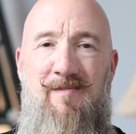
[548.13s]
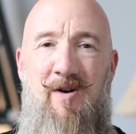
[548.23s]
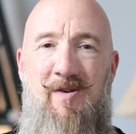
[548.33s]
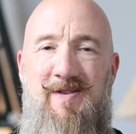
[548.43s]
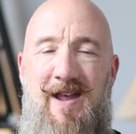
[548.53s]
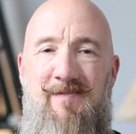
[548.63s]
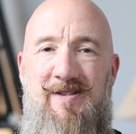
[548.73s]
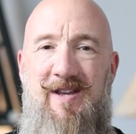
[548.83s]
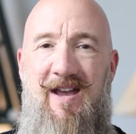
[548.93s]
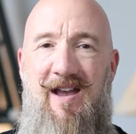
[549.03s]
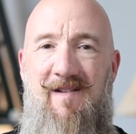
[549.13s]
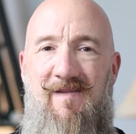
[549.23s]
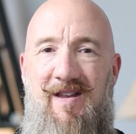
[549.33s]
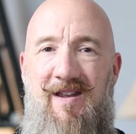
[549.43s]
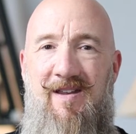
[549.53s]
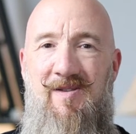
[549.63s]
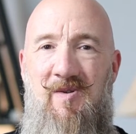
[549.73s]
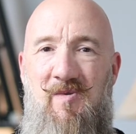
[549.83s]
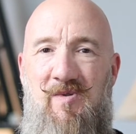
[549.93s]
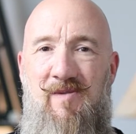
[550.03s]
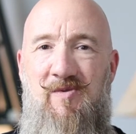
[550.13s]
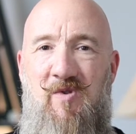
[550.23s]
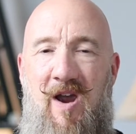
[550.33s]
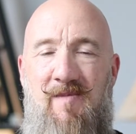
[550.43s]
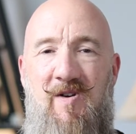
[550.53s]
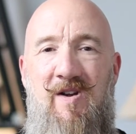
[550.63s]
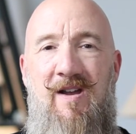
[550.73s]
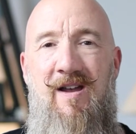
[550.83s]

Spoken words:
I'm always happy to have a new subscriber.